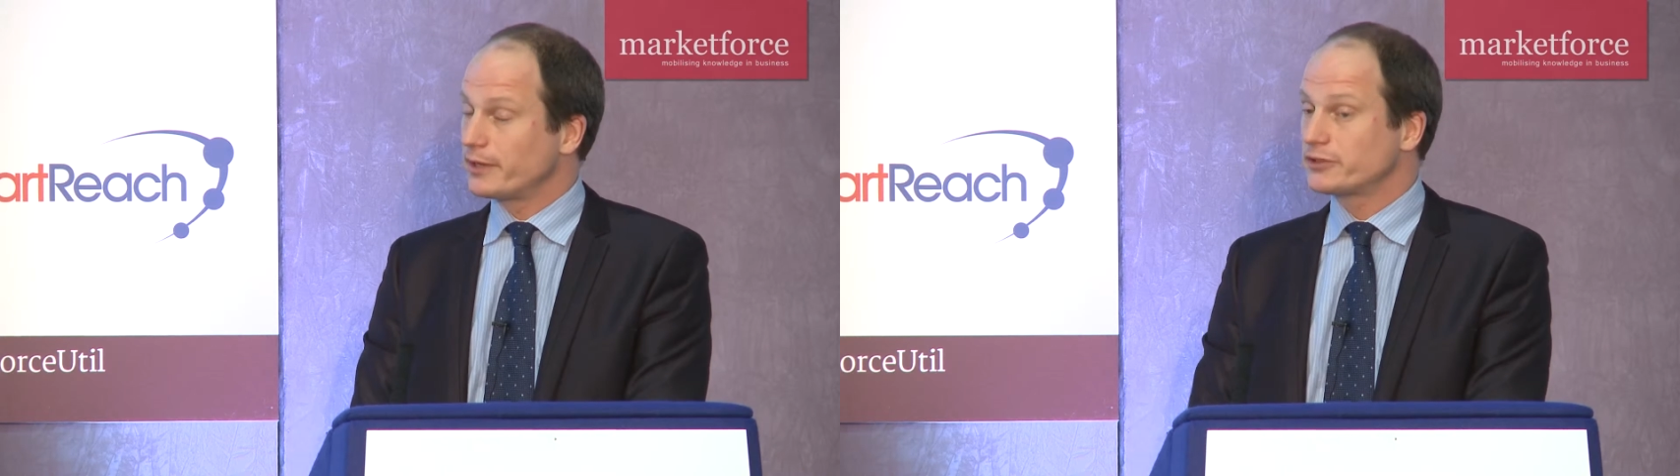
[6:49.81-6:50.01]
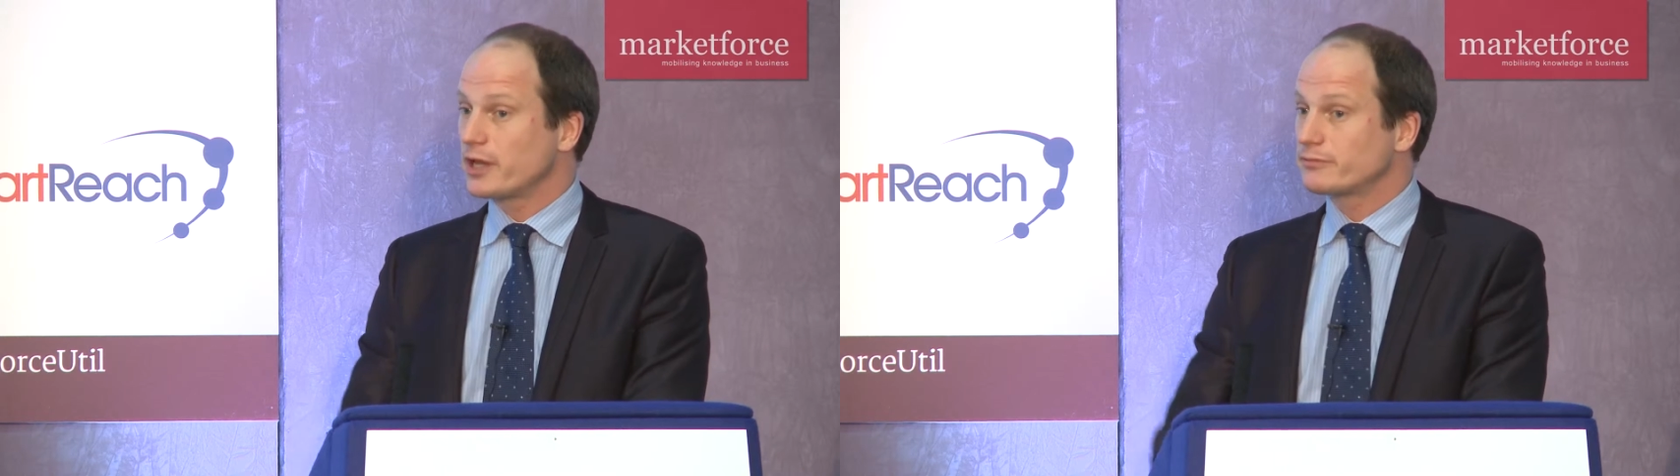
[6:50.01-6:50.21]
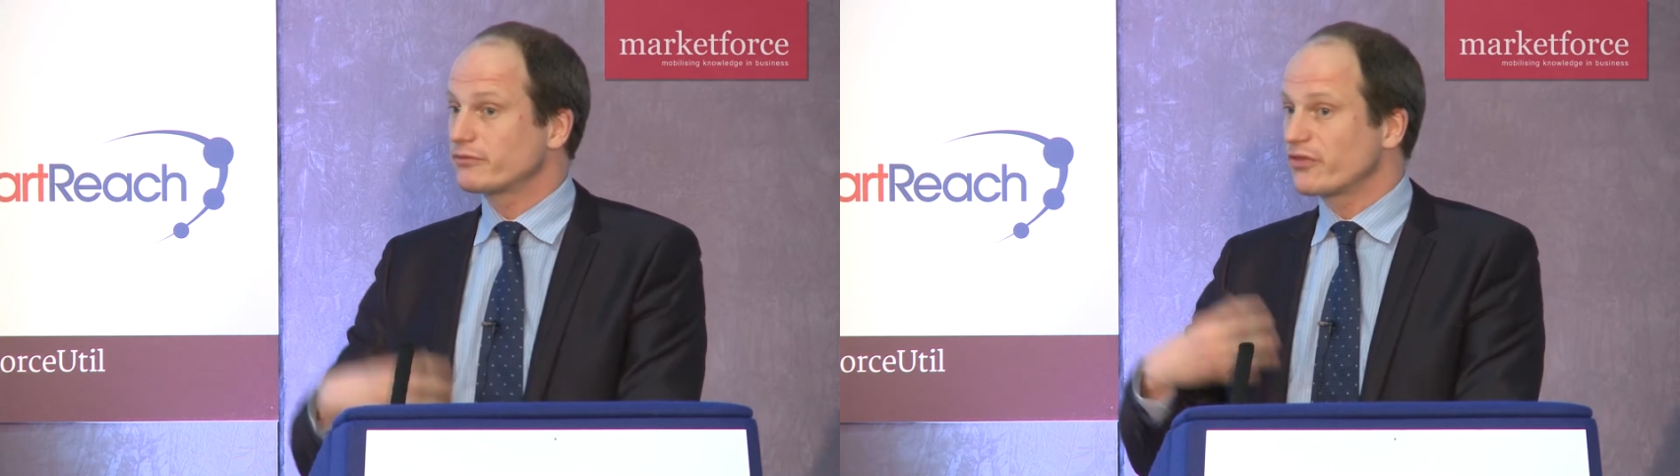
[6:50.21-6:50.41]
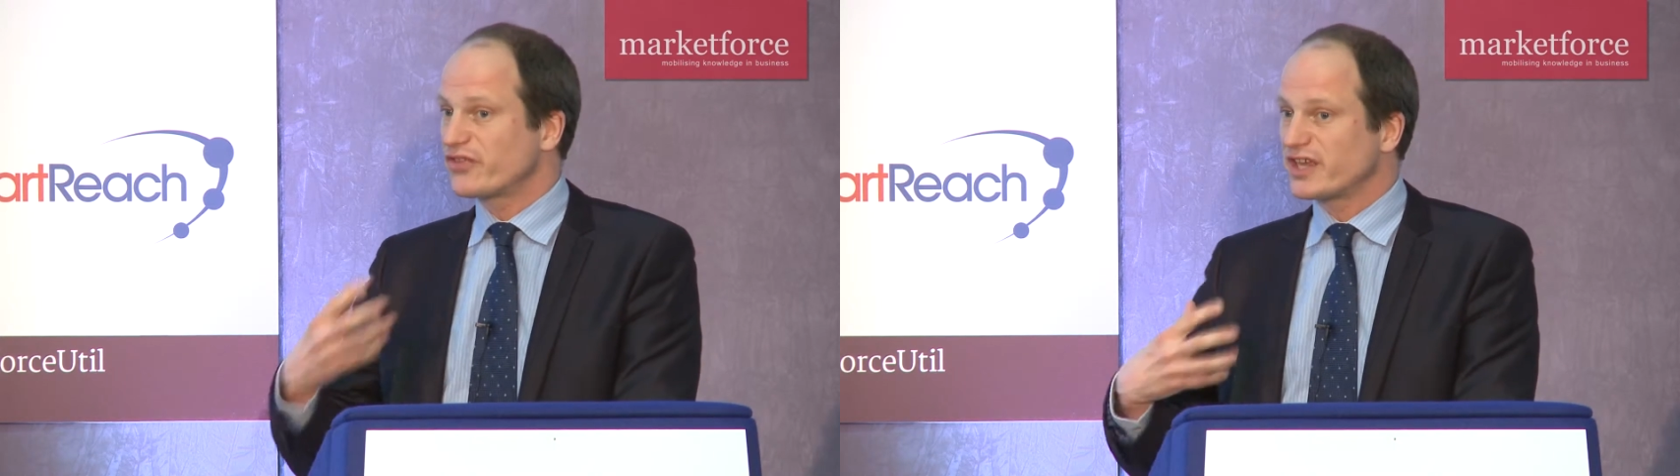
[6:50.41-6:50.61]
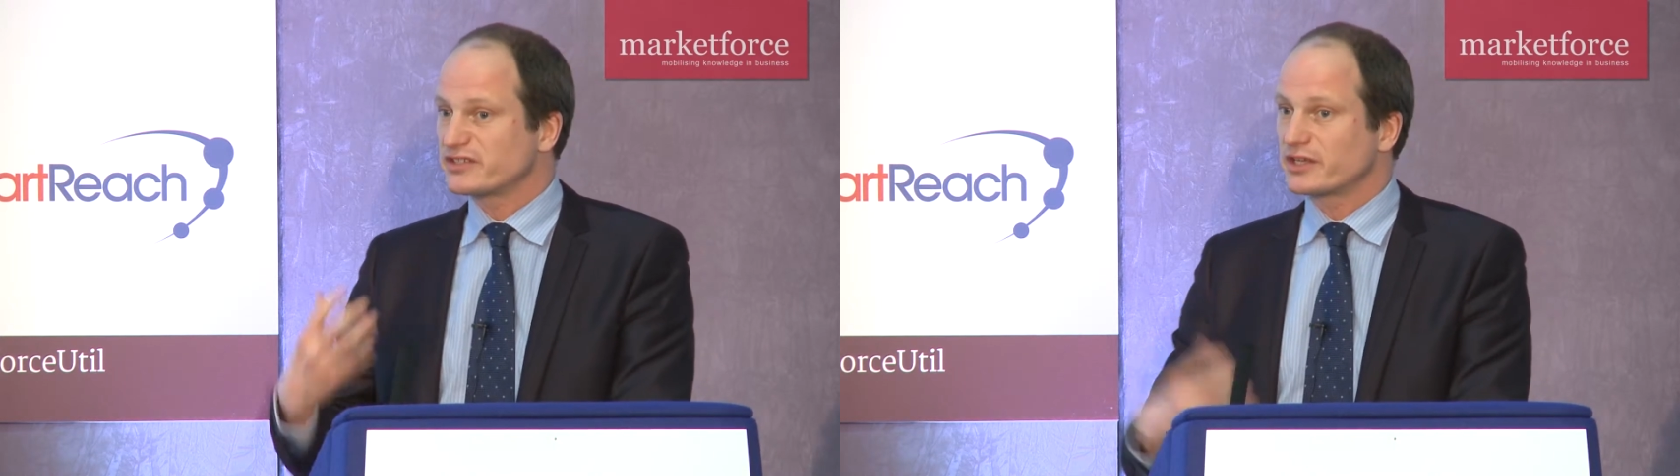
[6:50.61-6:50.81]
in terms of the
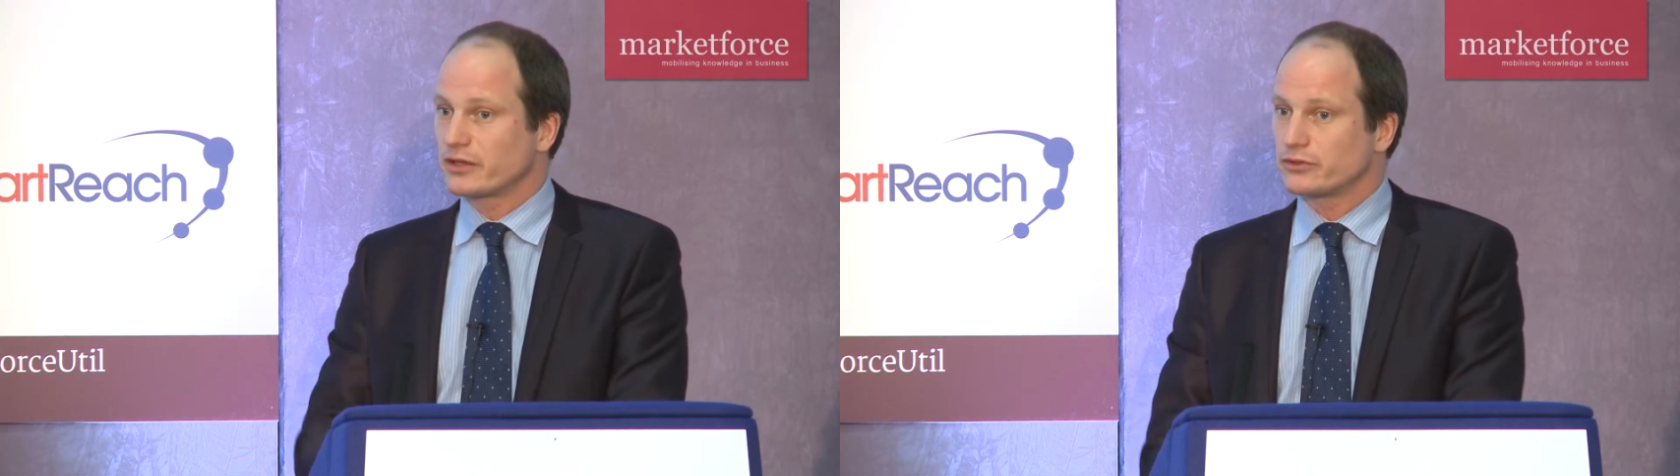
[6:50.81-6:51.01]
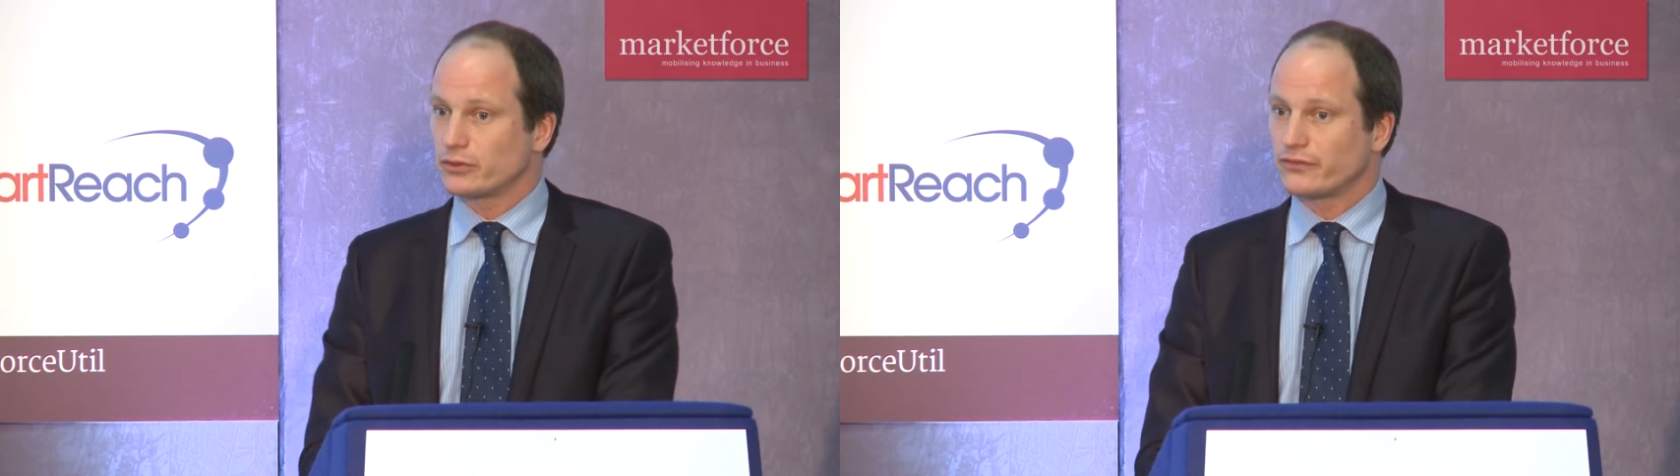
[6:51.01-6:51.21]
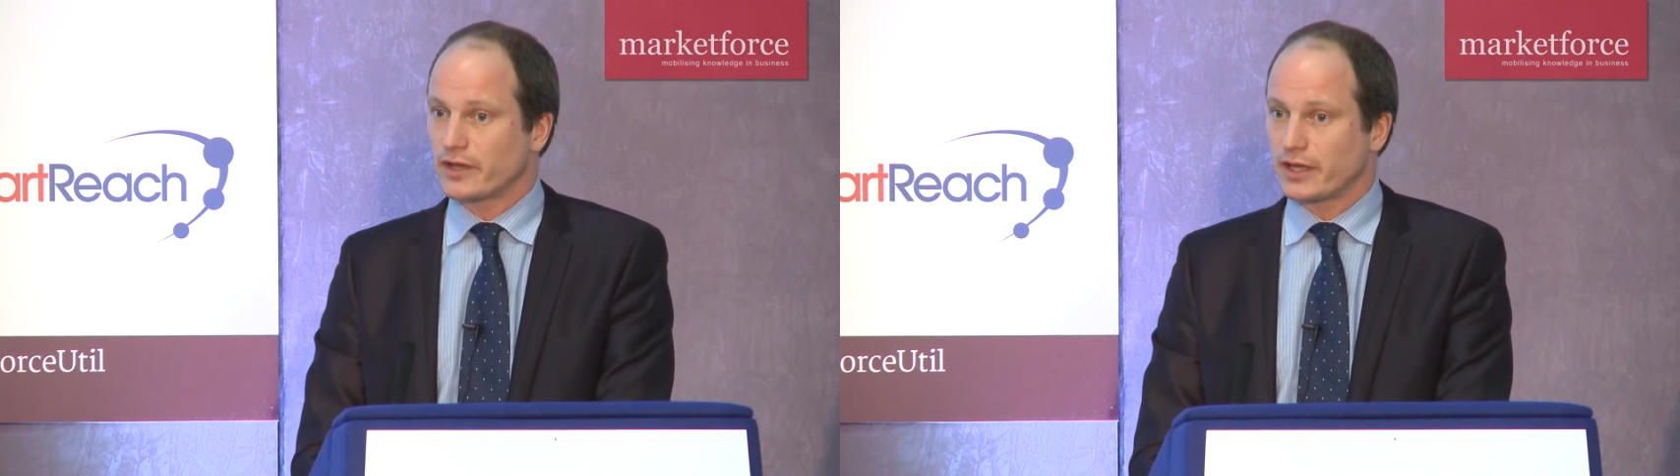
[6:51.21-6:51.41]
things it can do for